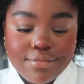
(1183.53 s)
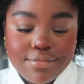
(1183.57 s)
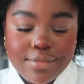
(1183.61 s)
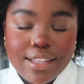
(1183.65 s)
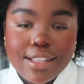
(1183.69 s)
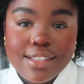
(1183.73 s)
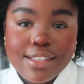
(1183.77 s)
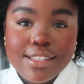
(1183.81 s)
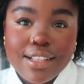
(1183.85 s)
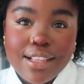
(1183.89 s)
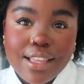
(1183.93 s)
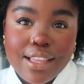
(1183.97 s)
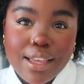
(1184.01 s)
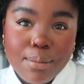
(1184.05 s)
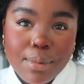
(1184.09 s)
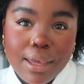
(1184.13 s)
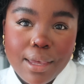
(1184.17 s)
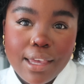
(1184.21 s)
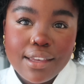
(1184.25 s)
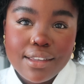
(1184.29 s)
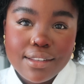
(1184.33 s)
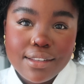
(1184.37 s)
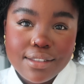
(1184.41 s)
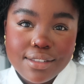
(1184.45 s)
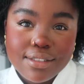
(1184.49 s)
It's
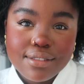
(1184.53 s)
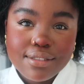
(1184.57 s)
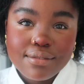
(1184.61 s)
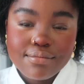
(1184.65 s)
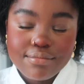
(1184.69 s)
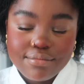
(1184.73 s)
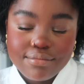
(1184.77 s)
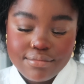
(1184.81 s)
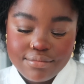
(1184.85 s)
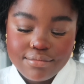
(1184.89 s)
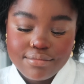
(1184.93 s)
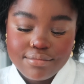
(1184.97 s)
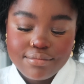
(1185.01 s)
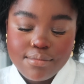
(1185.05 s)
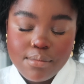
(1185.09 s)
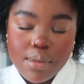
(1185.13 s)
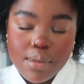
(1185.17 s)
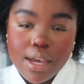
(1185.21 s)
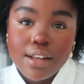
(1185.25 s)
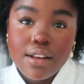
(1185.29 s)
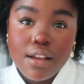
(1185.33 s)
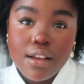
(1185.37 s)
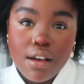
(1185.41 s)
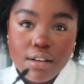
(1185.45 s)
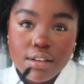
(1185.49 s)
Climax by
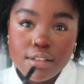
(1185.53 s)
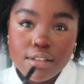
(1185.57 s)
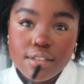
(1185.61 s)
NARS.